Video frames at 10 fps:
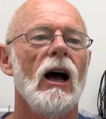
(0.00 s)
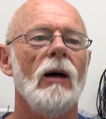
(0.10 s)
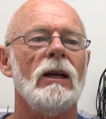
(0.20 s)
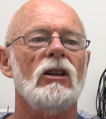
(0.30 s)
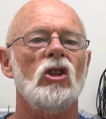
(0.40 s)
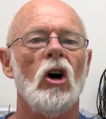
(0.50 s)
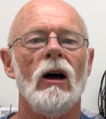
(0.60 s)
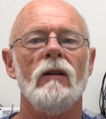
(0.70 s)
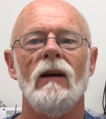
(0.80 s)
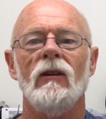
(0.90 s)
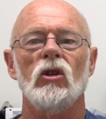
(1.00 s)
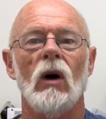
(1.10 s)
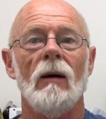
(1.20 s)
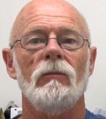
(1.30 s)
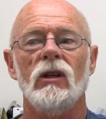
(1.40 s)
I'm getting tired of having to
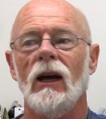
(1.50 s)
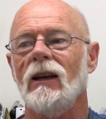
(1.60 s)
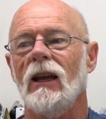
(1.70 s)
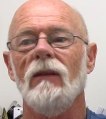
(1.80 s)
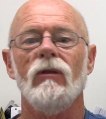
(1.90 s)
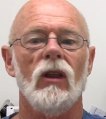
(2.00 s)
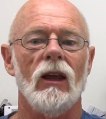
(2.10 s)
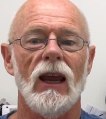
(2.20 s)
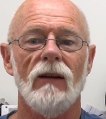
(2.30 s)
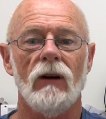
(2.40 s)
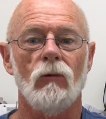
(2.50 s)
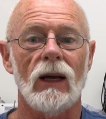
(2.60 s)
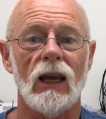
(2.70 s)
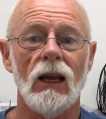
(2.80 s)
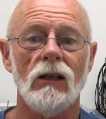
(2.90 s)
update everything every
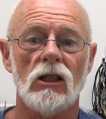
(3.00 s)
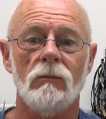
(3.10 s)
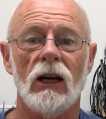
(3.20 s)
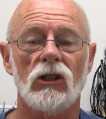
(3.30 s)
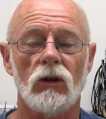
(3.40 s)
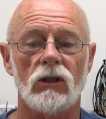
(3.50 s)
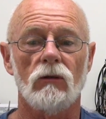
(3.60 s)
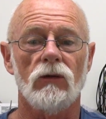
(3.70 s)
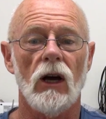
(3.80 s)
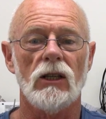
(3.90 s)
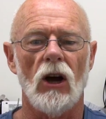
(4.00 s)
weekend just to make sure it still flies.